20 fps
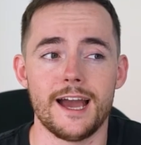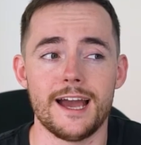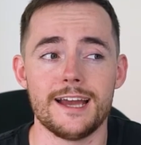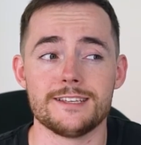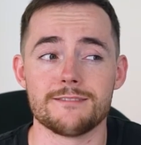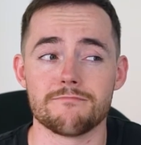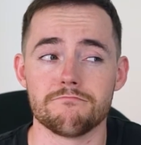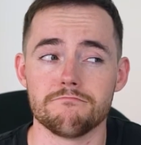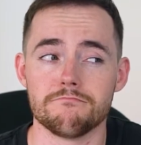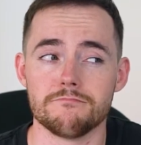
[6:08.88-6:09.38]

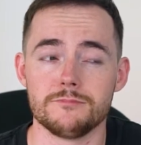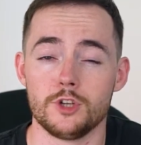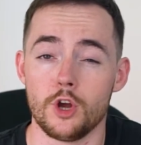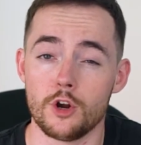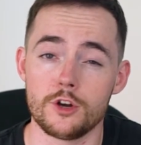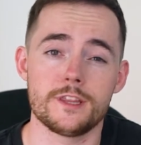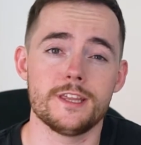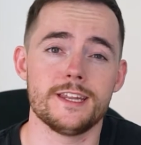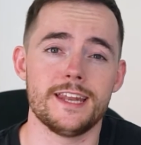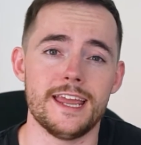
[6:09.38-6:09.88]
Guys,
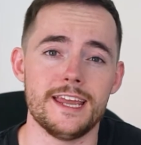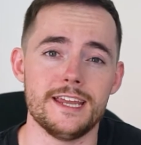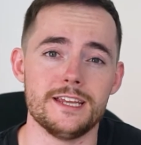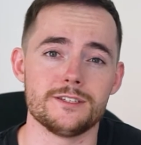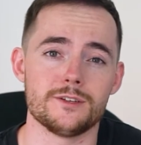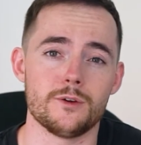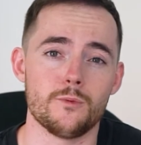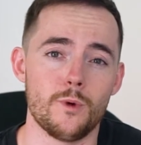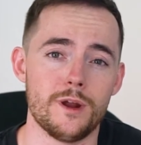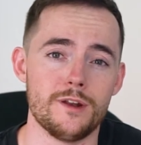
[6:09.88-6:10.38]
gone are the
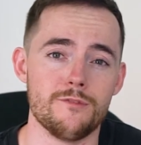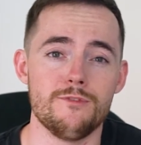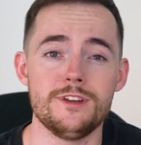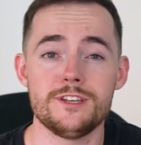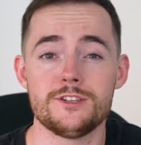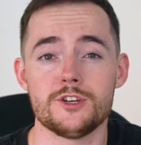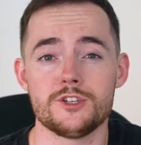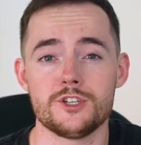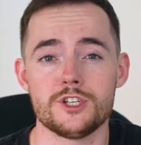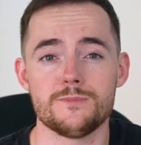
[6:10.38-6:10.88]
days when
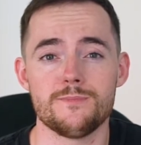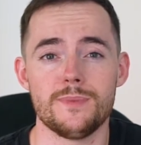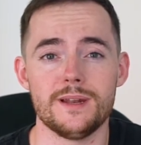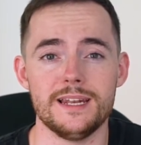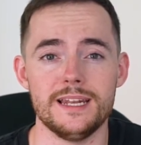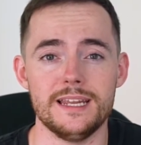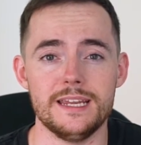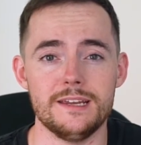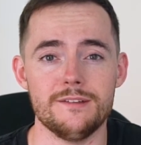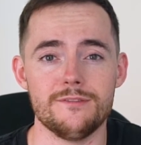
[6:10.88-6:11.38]
researchers
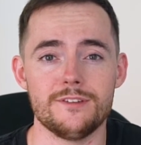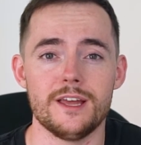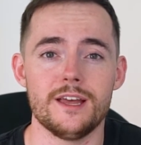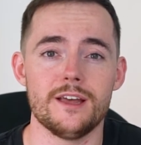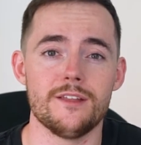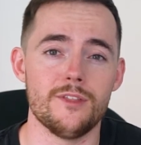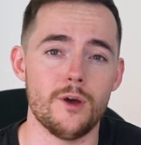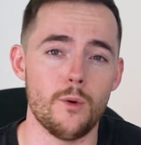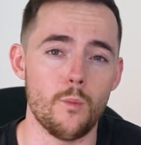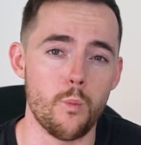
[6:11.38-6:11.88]
believed
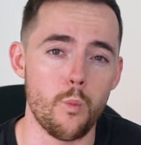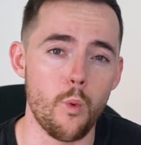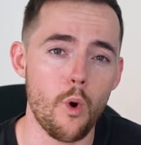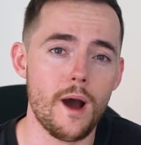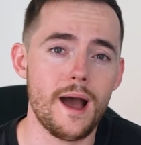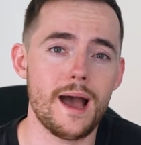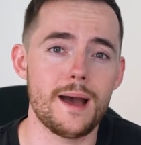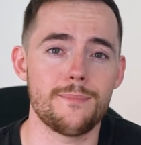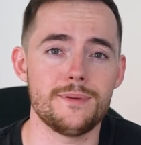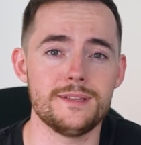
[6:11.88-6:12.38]
that
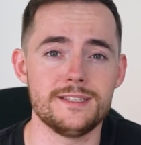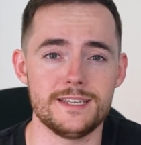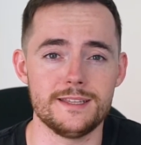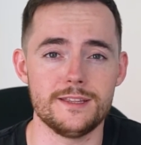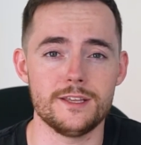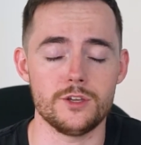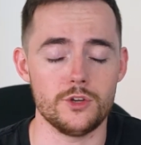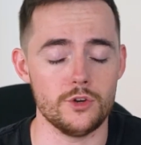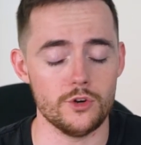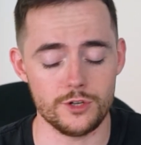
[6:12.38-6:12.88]
what happens
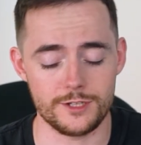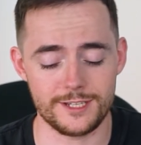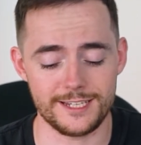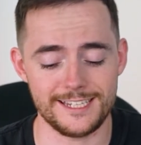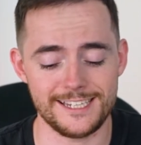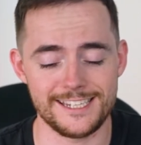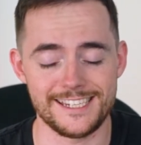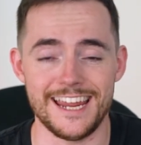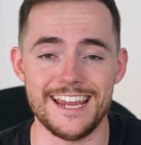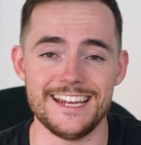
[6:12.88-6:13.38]
in the gut
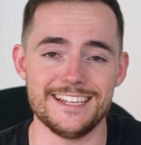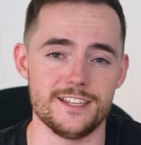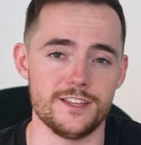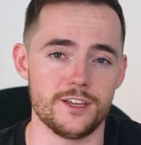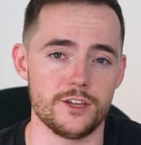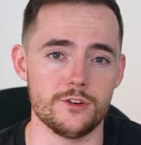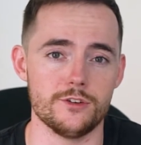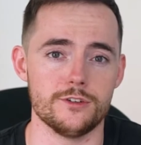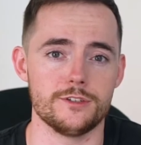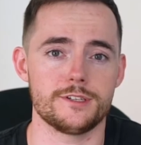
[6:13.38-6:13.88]
stays in
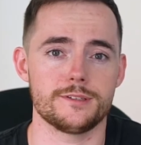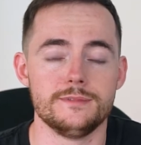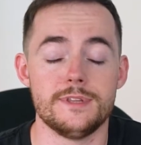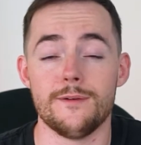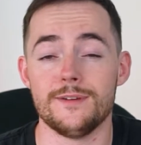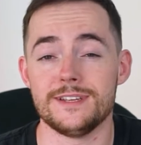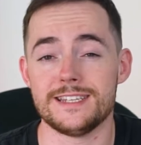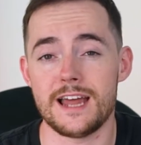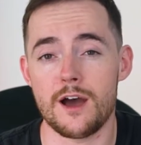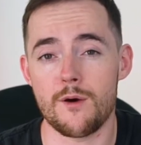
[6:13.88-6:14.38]
the gut.
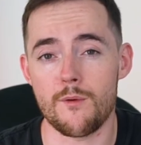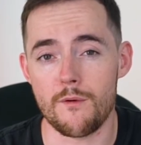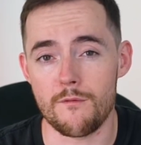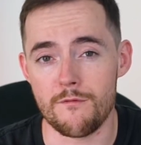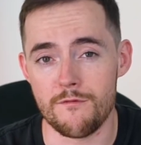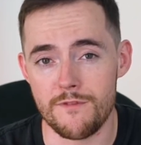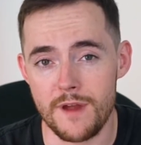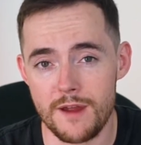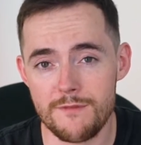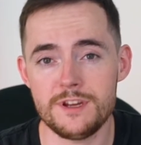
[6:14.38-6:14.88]
There is
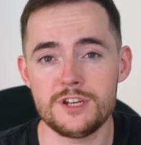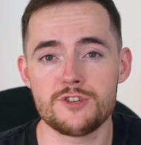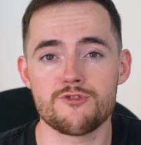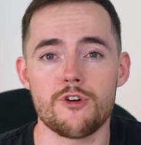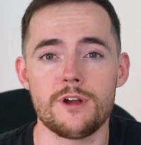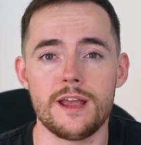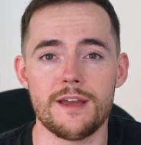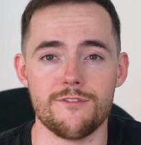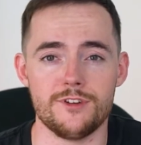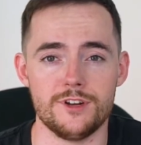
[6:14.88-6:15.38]
now very
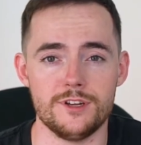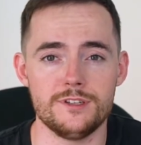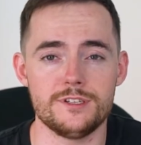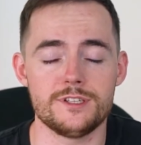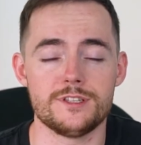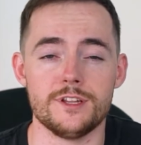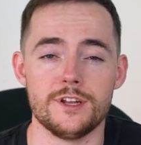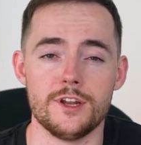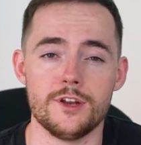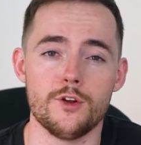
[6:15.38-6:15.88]
strong evidence
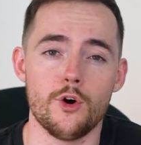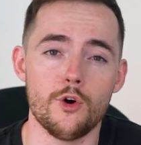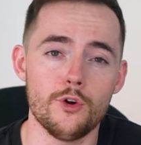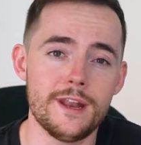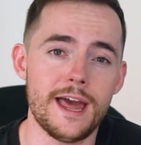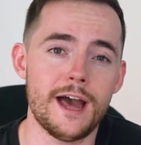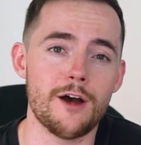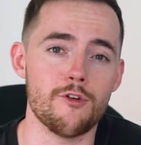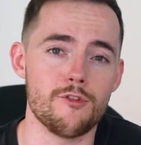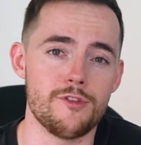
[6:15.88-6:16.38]
that an
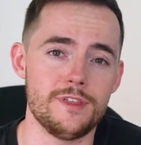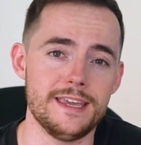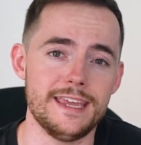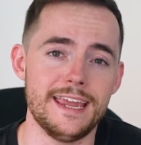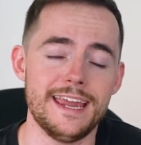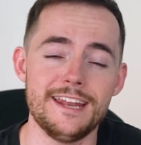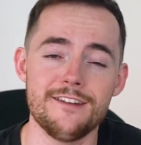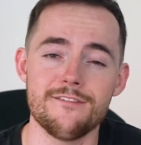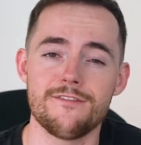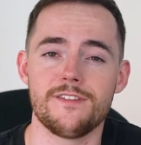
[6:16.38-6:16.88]

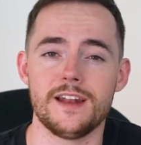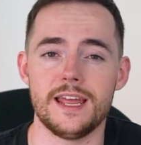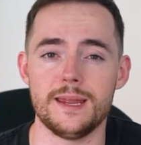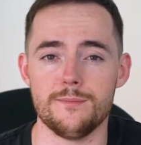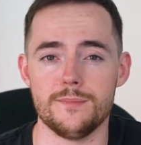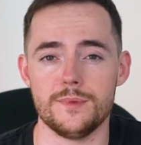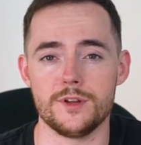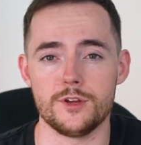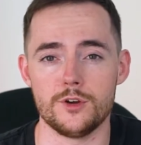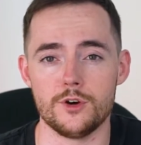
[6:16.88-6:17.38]
unhealthy,
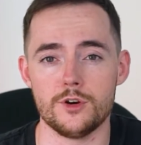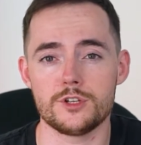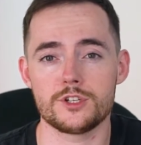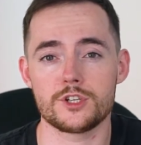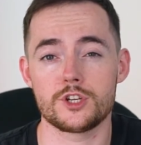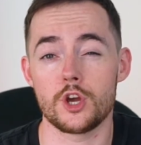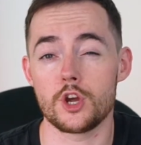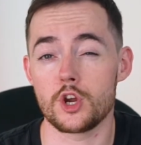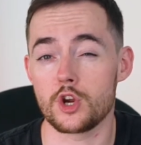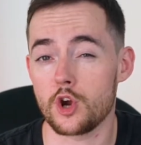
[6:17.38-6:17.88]
inflamed
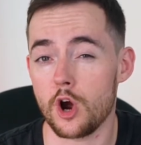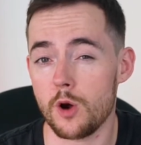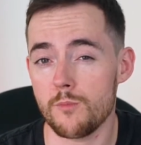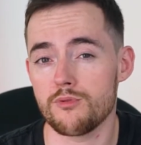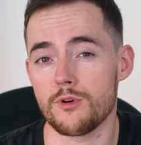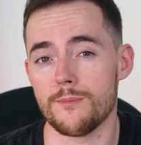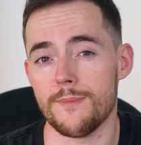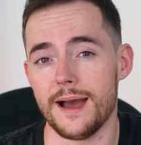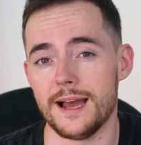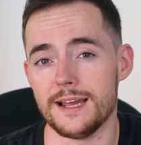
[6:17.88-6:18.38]
gut can
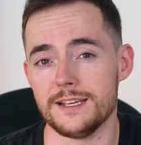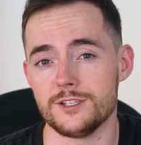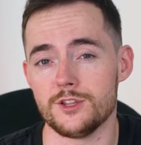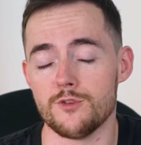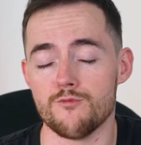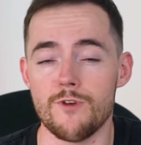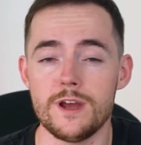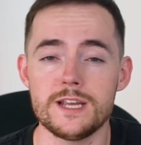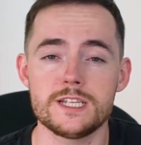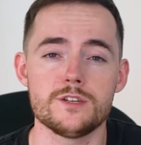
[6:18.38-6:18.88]
compromise
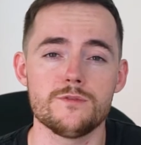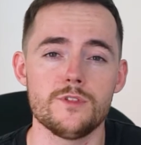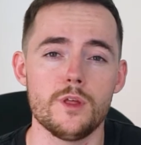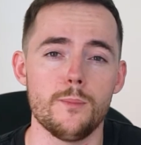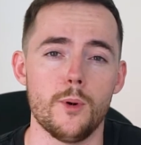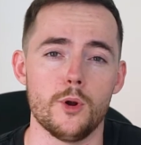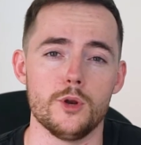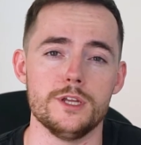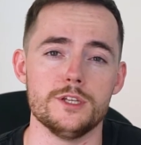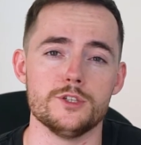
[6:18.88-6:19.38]
the rest of the
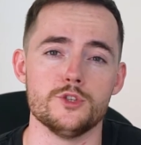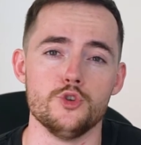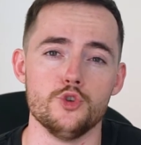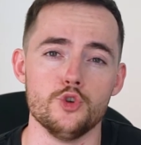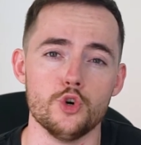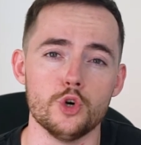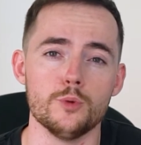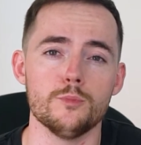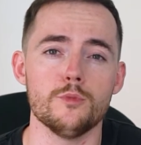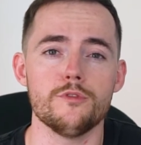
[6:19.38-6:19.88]
body's
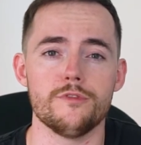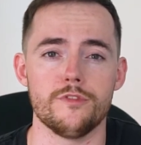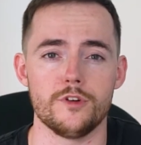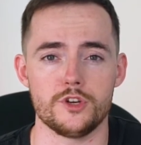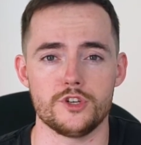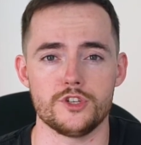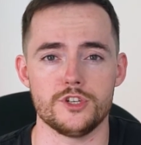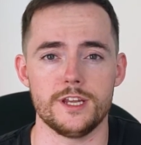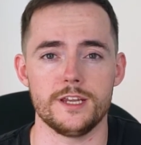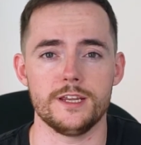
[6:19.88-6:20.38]
normal
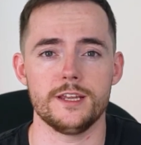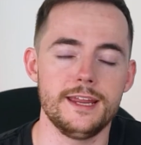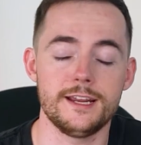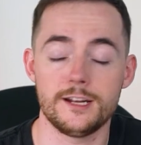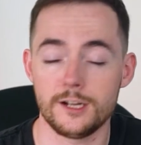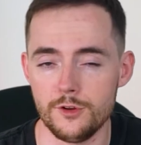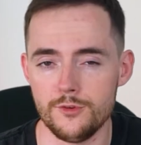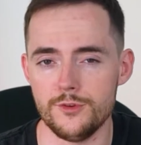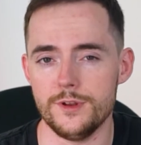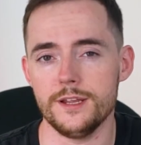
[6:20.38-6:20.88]
functioning,
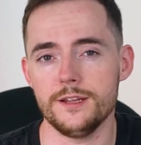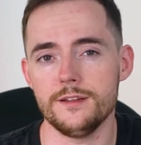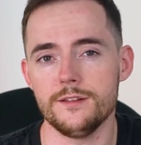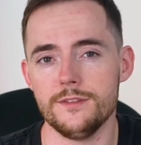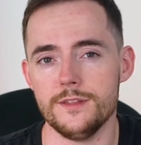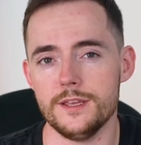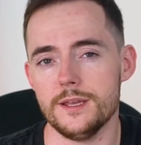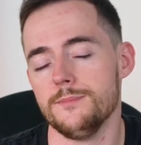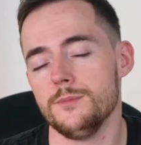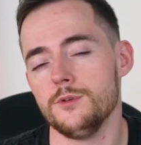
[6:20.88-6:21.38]
including
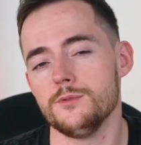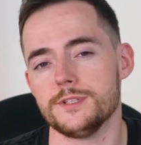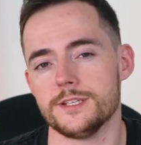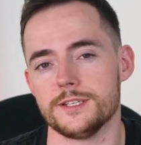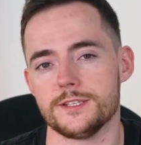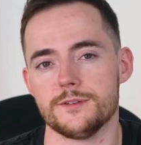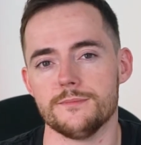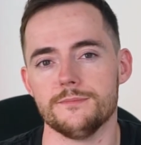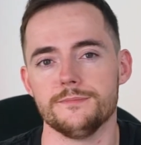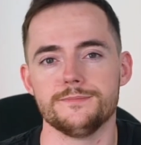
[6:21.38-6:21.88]
the immune
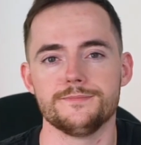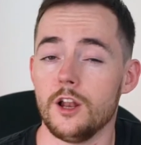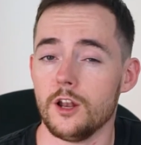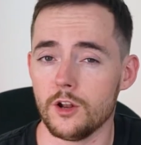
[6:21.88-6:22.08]
system.